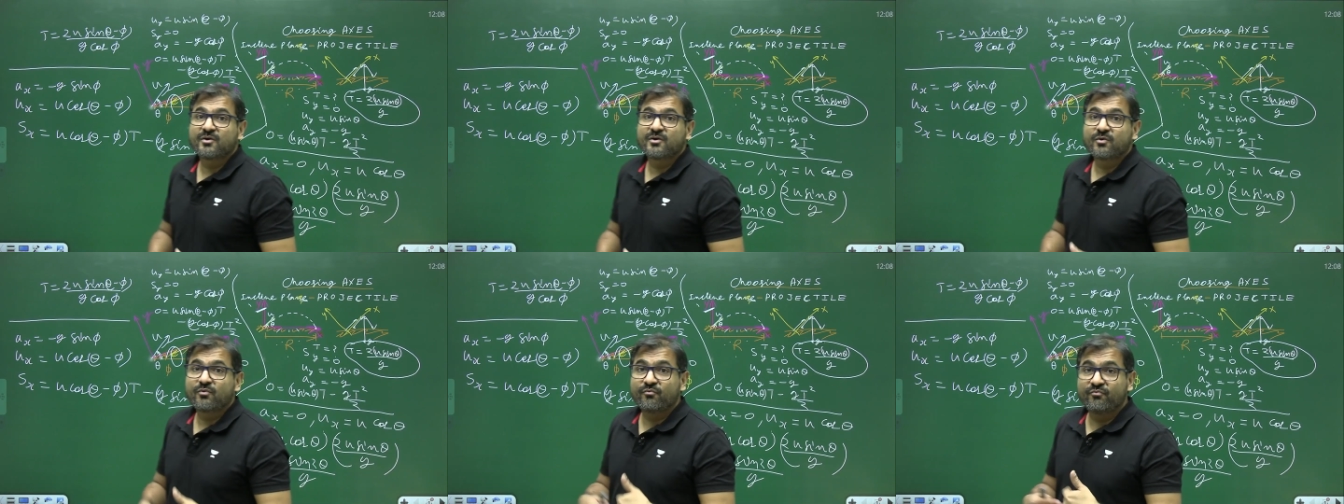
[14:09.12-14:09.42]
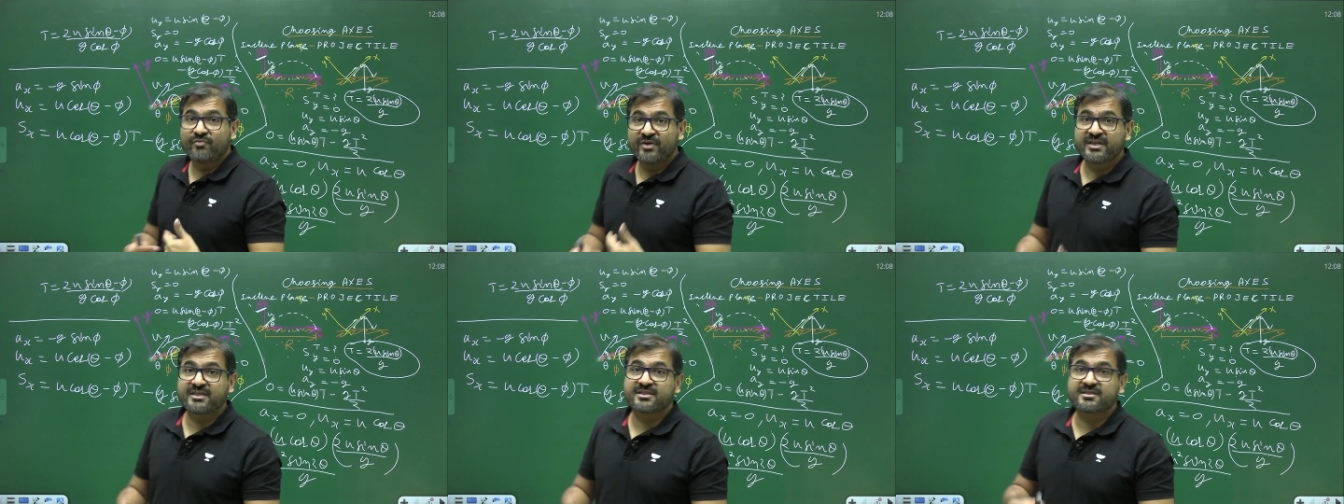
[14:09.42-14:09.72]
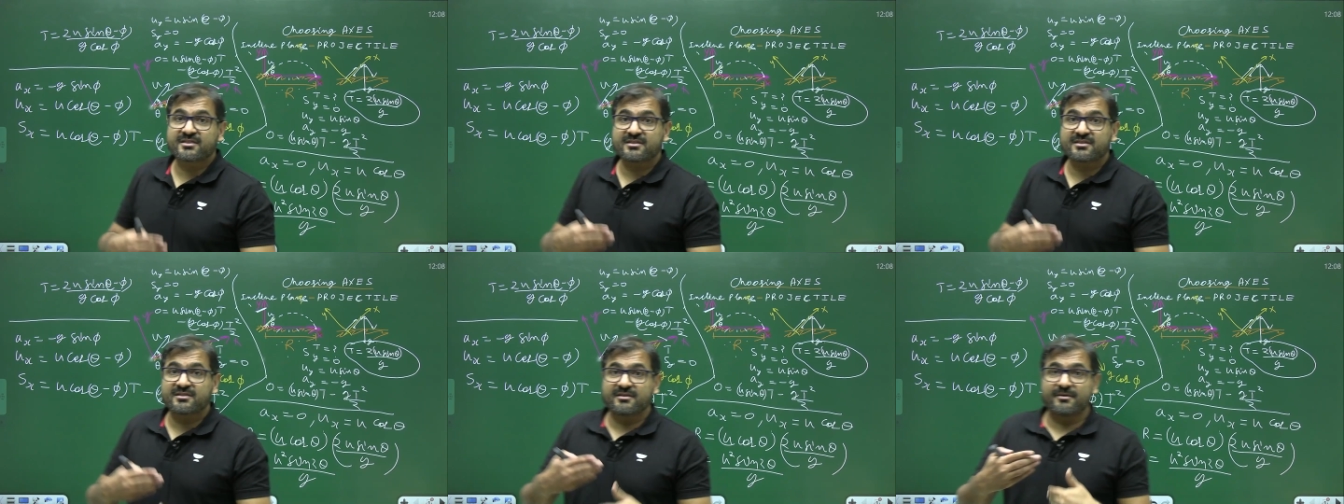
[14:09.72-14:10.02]
which
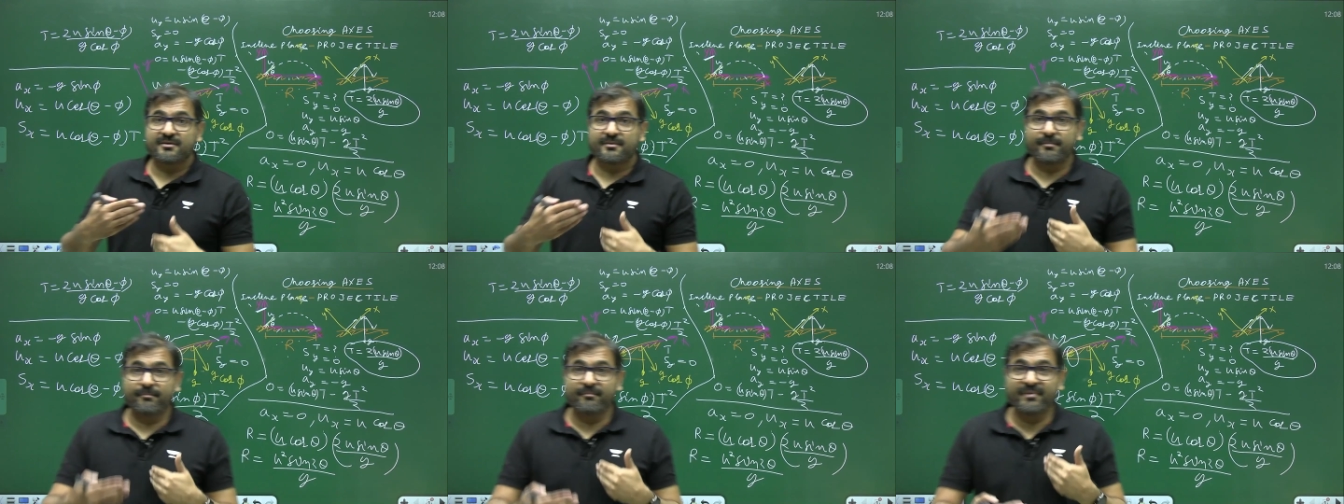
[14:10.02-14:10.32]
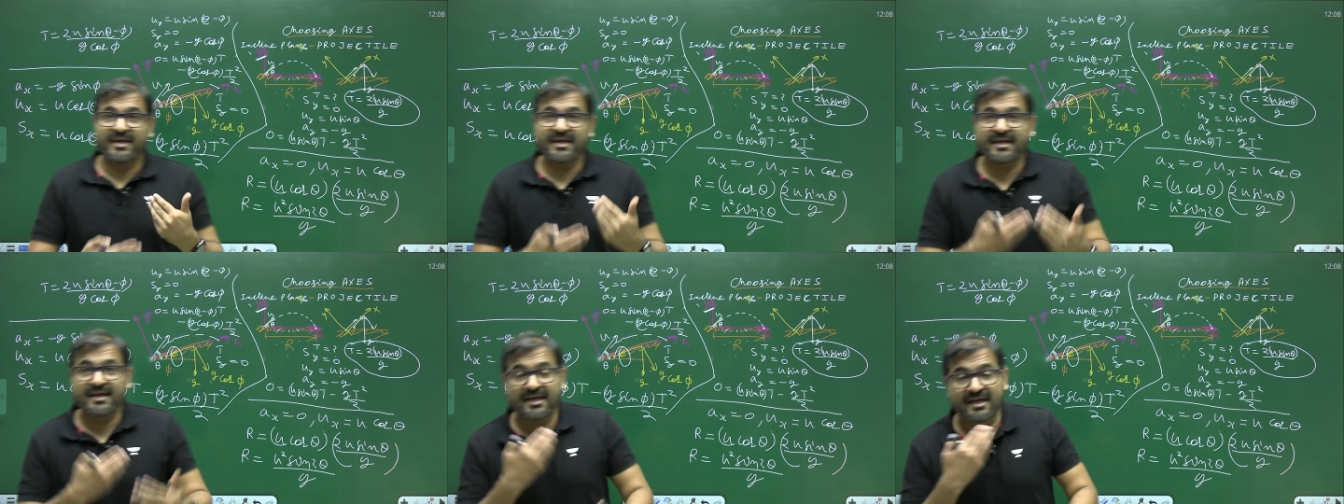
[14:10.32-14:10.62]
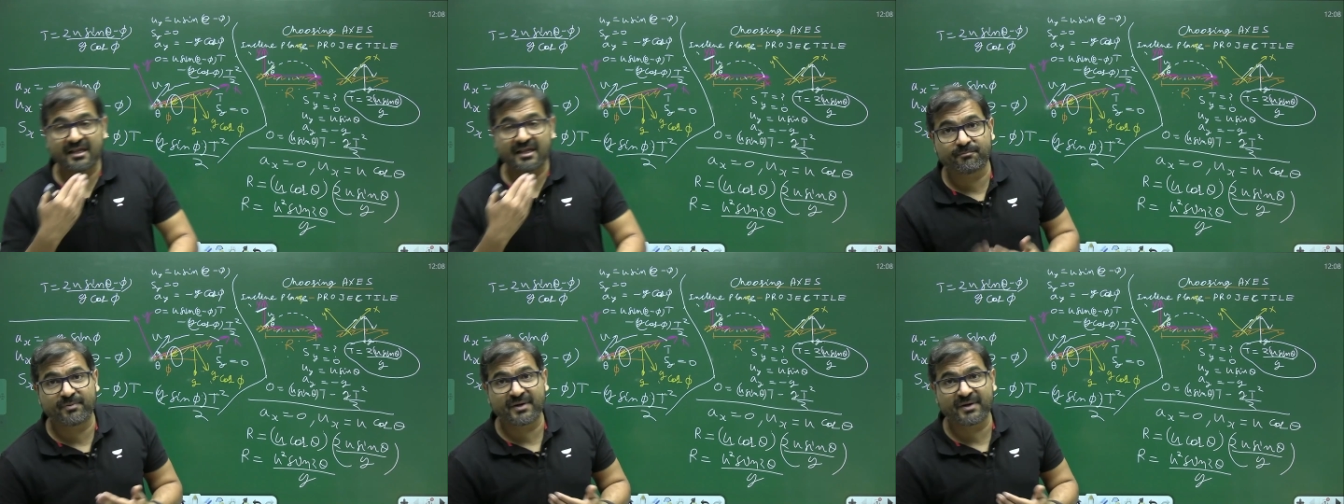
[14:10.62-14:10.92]
may
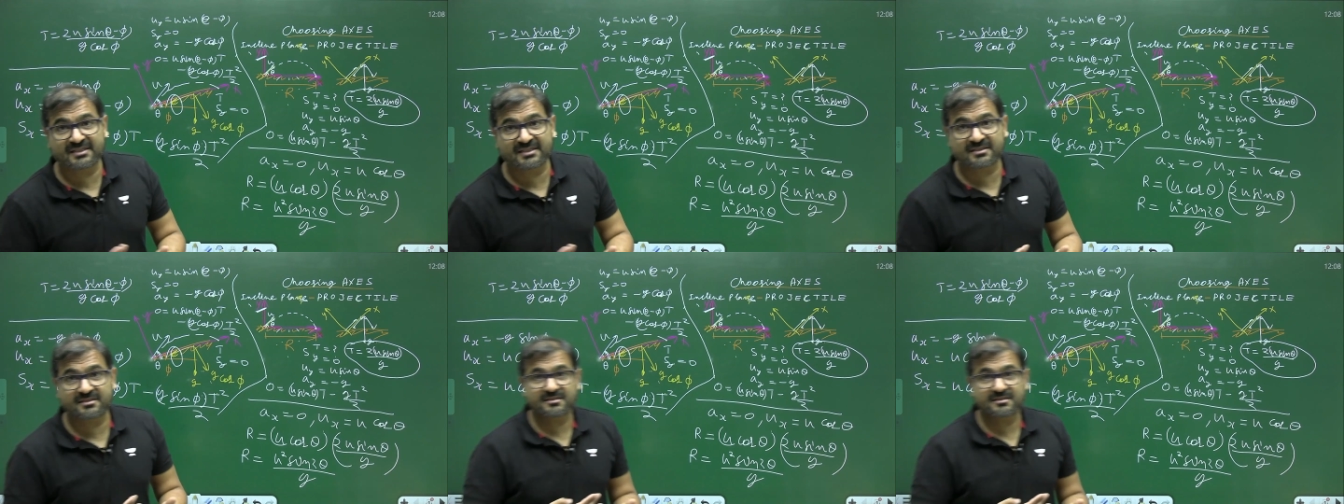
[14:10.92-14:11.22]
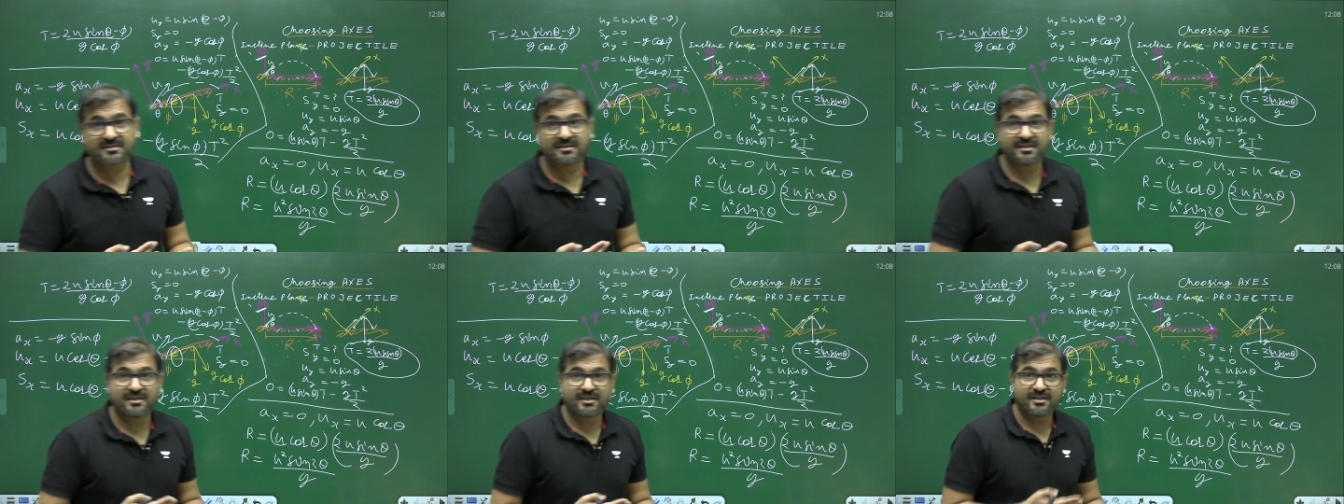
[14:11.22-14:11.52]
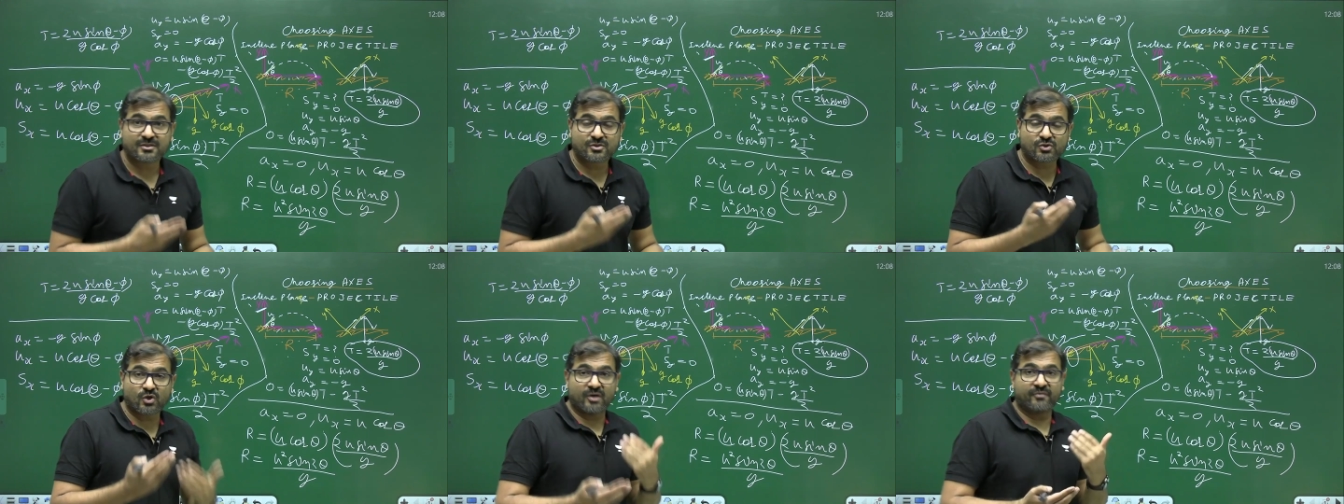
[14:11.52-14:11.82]
help us
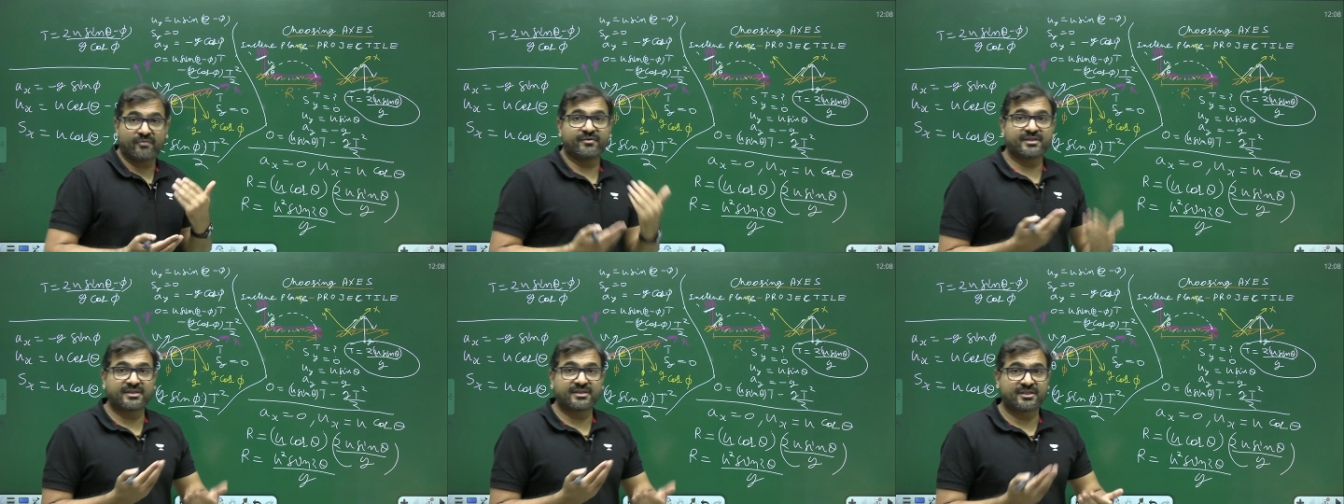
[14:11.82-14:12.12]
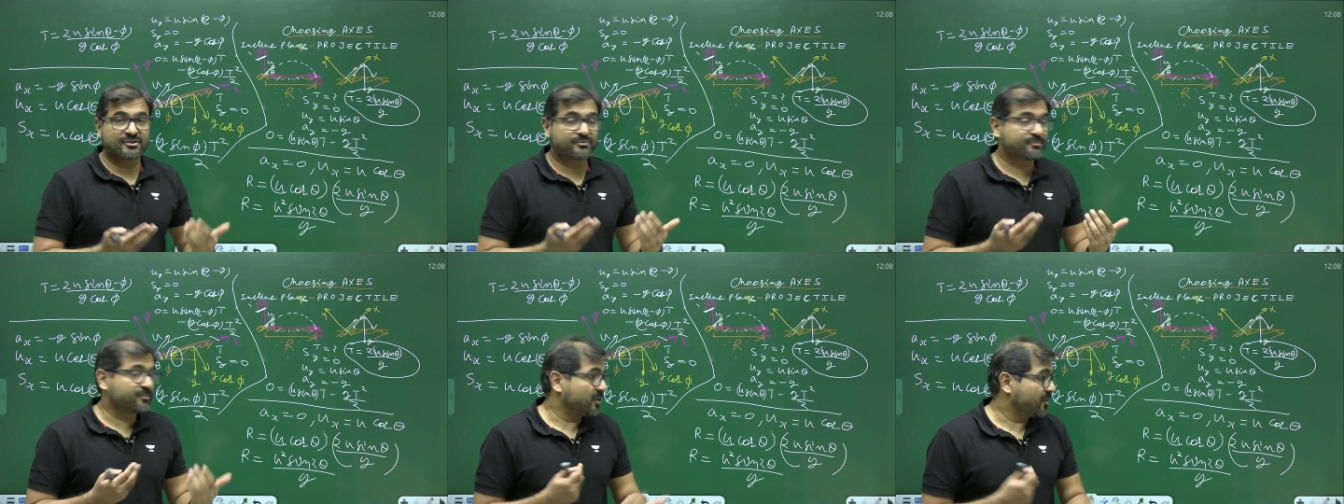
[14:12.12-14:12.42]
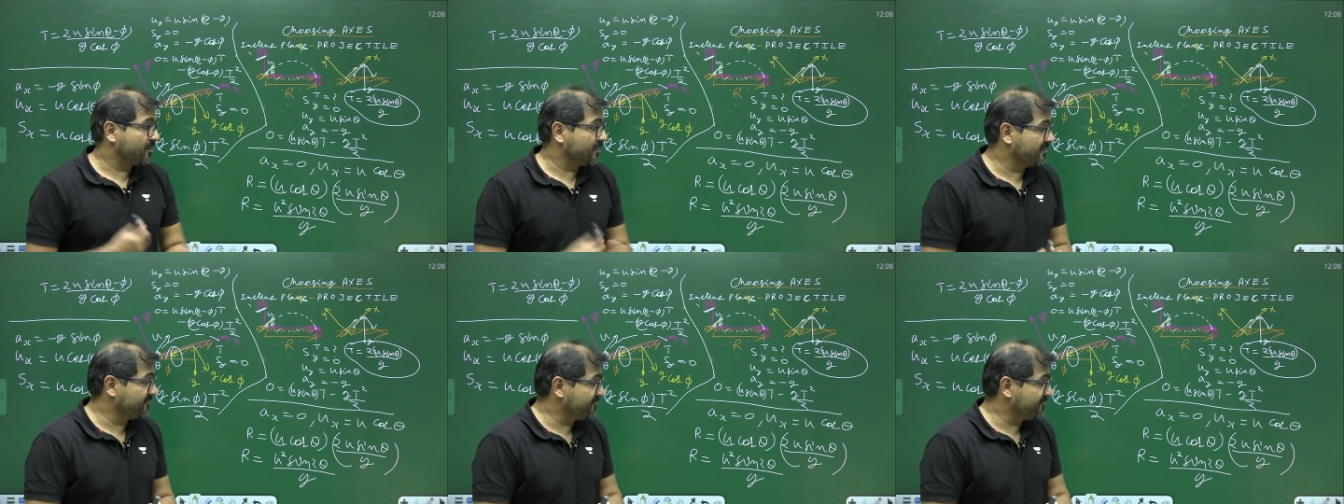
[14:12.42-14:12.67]
solving this problem